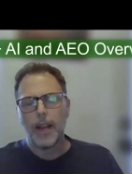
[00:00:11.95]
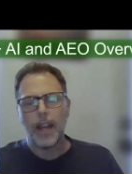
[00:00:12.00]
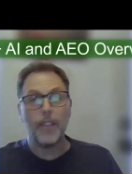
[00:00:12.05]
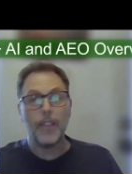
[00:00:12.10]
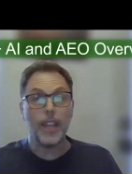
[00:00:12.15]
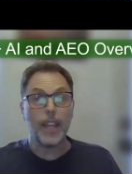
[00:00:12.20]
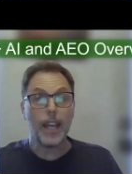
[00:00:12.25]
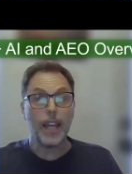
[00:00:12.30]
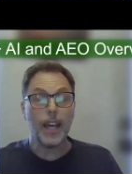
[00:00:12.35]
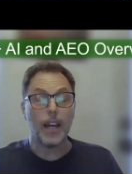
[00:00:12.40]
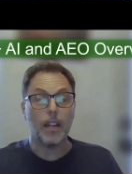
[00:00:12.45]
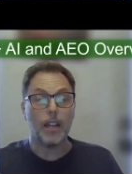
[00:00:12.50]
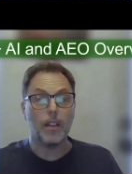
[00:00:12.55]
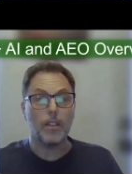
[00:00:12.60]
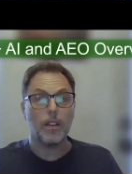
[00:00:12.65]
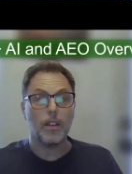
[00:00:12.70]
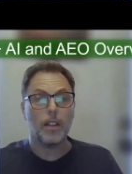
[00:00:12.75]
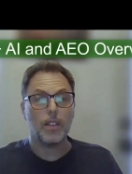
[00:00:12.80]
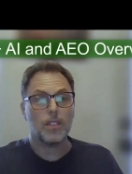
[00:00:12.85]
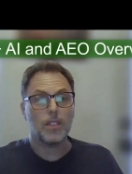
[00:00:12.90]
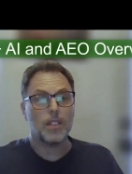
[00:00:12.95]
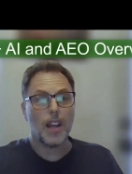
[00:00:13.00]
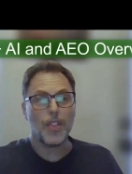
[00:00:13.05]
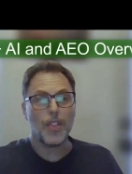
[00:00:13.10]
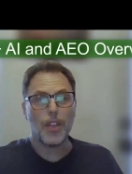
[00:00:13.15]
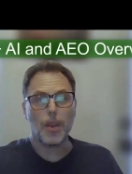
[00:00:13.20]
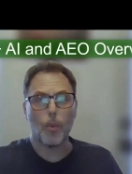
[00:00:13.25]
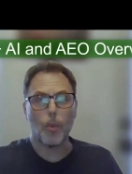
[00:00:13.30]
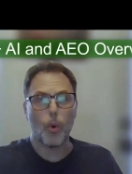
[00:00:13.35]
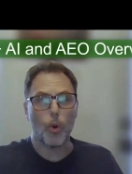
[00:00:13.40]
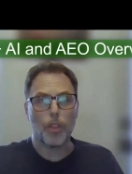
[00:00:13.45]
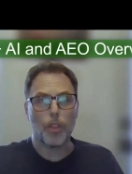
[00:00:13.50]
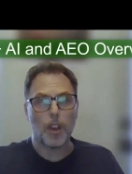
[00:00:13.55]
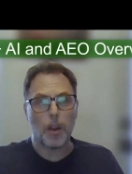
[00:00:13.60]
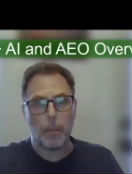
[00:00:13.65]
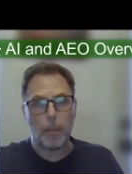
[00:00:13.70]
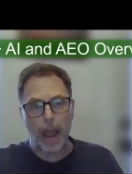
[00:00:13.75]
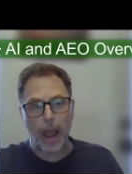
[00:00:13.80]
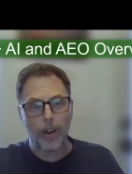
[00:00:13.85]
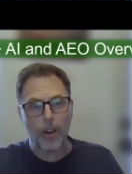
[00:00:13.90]
In the end, it's nothing more than
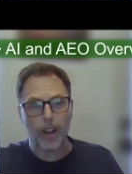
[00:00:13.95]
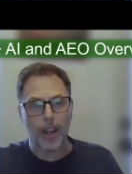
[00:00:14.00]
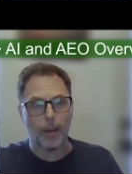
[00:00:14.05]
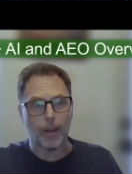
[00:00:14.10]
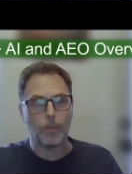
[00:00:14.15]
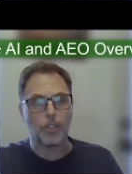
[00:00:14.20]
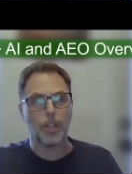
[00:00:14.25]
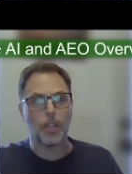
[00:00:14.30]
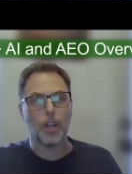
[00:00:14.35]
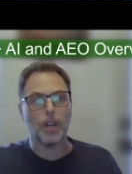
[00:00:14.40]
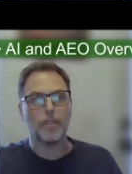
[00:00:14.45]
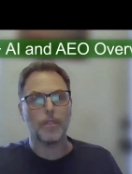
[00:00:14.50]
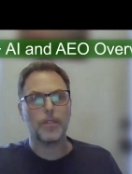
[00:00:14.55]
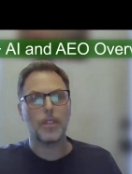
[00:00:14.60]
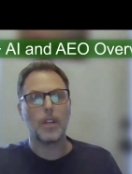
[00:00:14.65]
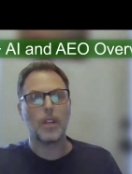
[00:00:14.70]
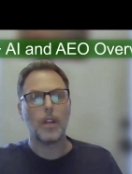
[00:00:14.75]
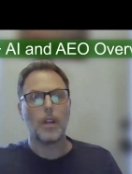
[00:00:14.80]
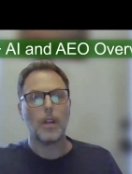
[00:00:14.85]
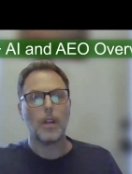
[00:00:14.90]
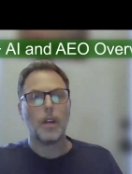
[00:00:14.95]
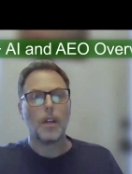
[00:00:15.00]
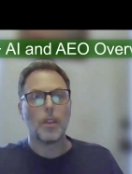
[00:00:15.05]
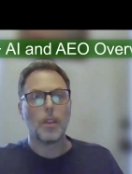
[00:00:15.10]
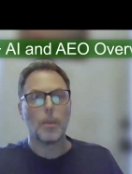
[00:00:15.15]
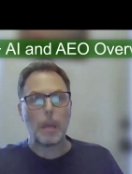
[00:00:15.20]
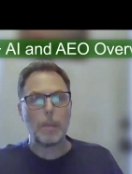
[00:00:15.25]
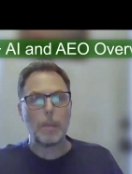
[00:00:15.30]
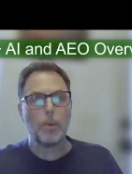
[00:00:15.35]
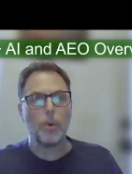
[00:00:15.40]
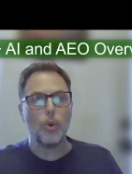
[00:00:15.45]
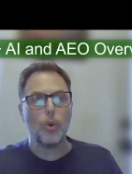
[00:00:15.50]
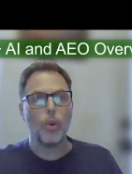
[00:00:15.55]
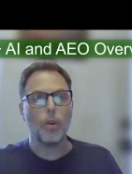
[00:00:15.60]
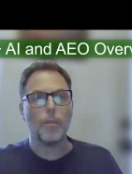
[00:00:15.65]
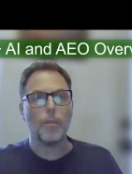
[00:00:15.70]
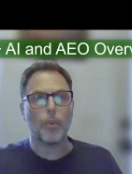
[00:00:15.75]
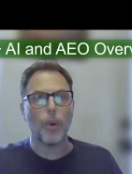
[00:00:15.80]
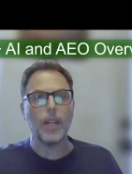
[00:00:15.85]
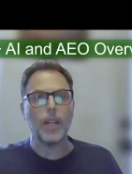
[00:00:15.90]
a paradigm shift. The people who
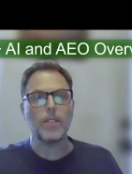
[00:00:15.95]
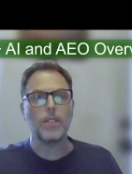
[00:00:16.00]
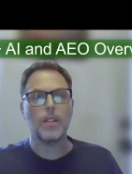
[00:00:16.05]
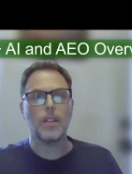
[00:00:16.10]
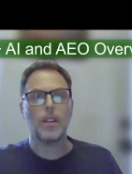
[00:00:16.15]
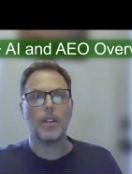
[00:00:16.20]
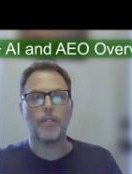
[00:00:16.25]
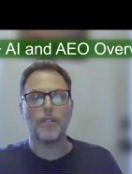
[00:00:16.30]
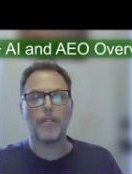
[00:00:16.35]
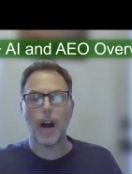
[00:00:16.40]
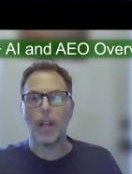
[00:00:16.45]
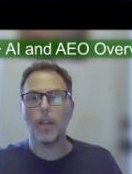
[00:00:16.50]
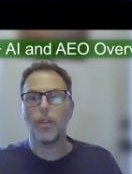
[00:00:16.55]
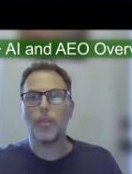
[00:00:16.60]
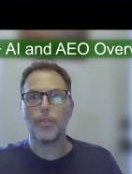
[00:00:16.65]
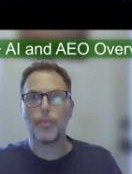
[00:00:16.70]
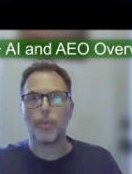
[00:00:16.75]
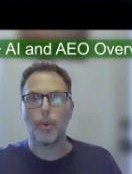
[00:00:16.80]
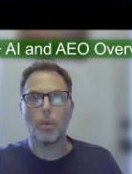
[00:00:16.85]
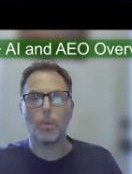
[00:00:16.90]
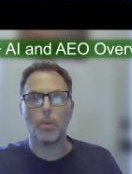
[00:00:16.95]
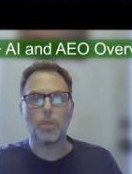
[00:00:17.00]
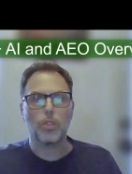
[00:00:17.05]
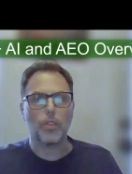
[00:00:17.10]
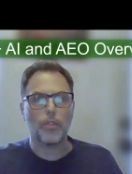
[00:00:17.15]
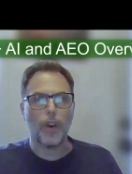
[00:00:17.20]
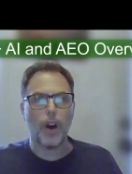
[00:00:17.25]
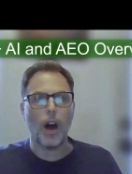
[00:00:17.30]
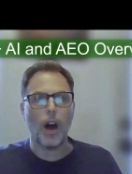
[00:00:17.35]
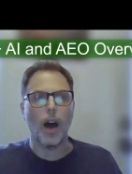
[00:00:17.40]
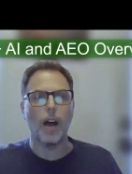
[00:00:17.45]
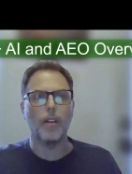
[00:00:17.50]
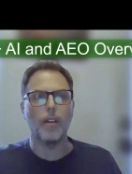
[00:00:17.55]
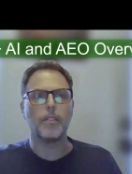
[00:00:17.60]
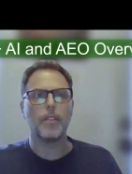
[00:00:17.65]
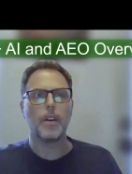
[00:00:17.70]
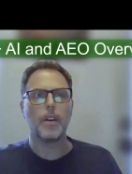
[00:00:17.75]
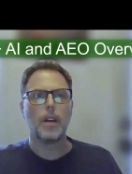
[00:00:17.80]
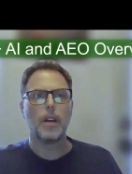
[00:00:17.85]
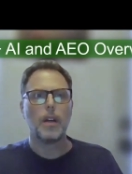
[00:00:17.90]
embrace it and follow through will survive.
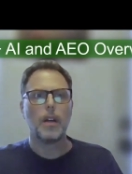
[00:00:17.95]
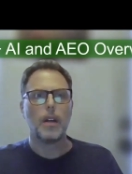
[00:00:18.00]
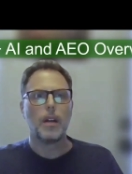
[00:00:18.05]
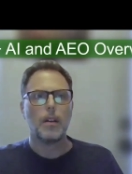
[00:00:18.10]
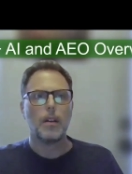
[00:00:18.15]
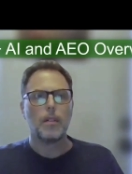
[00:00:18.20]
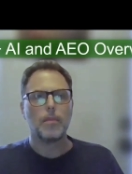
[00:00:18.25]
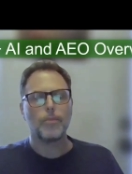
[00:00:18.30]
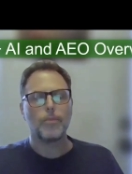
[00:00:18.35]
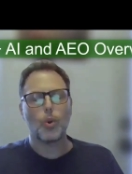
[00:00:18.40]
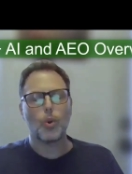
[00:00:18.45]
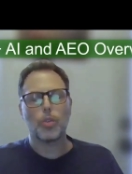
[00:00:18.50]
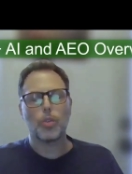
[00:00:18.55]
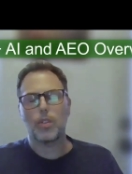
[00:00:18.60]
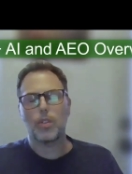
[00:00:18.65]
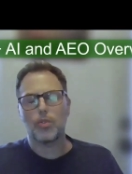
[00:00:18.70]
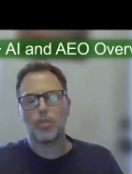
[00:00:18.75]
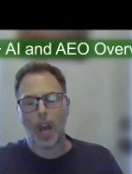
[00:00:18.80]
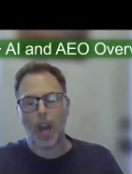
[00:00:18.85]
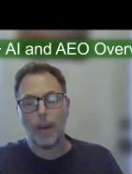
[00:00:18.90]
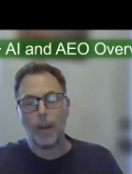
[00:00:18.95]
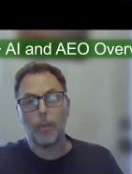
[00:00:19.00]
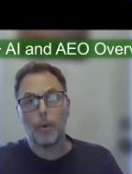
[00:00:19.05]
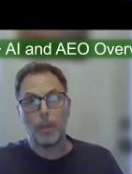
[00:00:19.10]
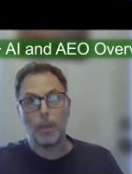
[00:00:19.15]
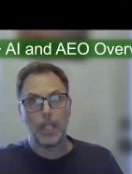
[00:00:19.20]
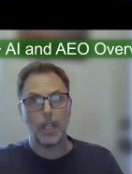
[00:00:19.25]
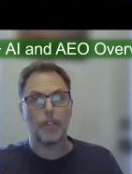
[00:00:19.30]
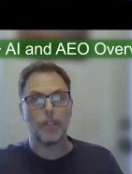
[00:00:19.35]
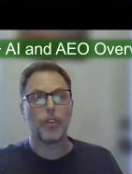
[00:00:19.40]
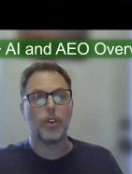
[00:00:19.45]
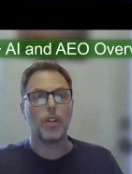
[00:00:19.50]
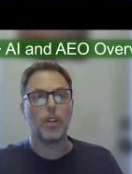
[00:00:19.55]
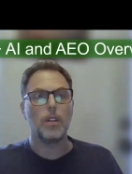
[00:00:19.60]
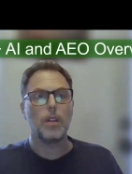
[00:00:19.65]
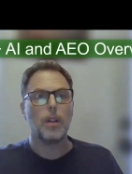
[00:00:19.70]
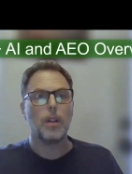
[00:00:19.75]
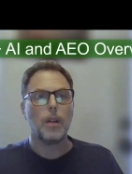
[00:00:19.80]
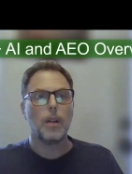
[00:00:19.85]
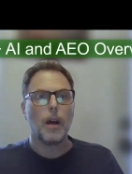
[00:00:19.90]
Of course, their job will be
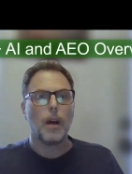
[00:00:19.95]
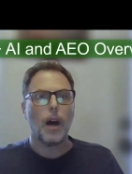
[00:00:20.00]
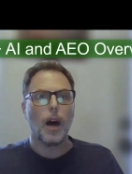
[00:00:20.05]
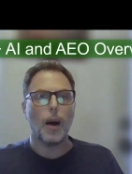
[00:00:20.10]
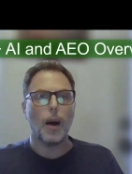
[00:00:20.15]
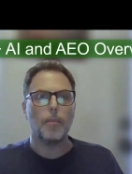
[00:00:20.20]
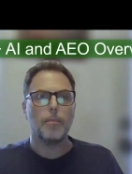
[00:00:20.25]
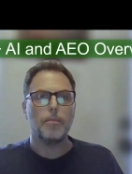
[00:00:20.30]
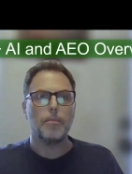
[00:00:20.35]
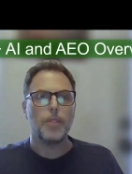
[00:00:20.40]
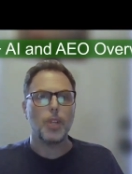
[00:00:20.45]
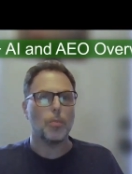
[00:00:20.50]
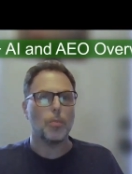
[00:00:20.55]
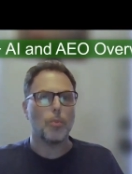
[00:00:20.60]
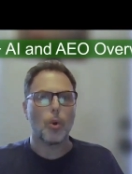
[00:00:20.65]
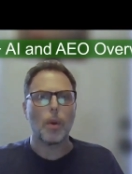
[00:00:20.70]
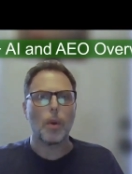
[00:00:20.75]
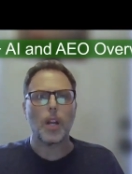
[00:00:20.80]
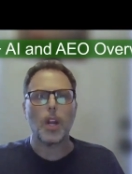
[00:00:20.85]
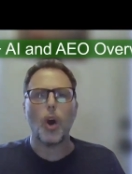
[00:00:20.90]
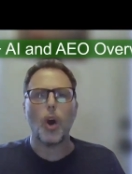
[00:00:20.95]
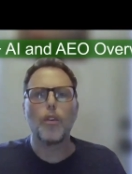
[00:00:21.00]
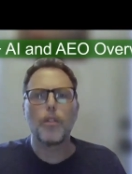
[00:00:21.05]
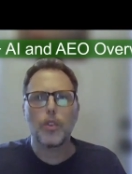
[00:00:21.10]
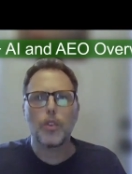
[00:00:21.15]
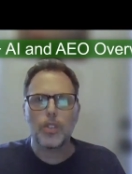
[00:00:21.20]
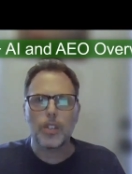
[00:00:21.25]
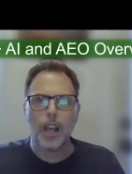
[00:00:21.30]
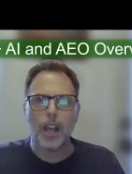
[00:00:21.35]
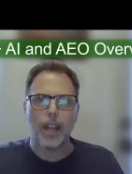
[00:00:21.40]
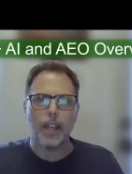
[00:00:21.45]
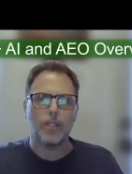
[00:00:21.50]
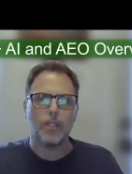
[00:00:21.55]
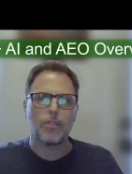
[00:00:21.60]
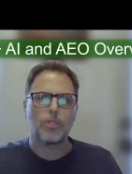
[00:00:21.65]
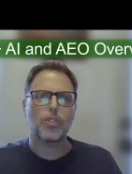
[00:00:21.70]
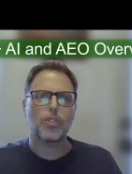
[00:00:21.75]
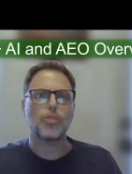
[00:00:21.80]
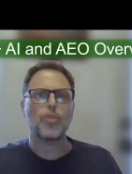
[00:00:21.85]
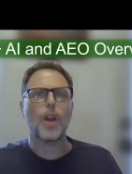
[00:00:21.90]
different, more about oversight,
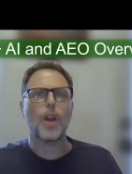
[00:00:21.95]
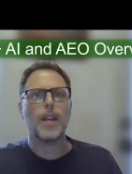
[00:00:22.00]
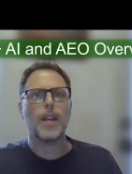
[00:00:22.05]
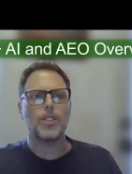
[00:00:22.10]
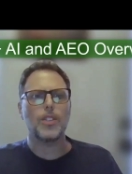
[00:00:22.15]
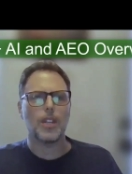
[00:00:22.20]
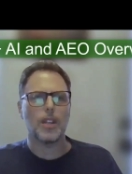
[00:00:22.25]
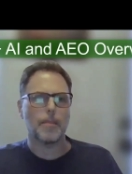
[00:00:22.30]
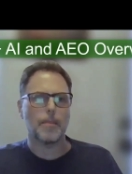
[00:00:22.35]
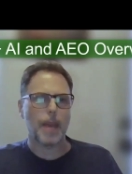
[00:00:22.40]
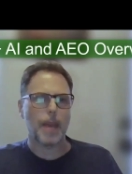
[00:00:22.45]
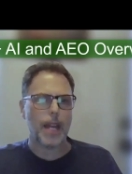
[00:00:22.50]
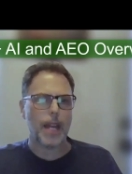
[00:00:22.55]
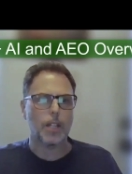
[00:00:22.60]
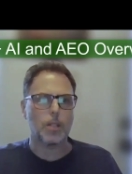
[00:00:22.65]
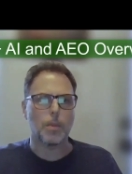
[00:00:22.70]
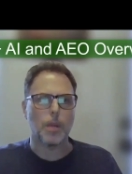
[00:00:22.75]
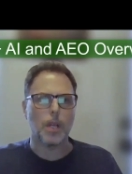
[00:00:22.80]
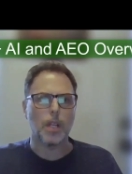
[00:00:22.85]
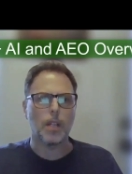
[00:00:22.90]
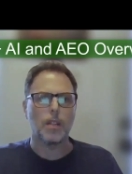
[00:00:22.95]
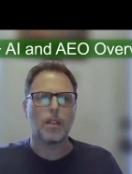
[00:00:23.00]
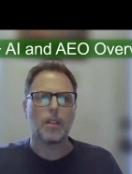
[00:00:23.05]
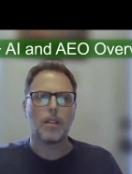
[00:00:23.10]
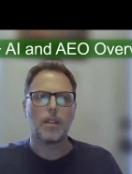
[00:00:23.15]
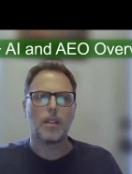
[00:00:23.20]
strategy, and management.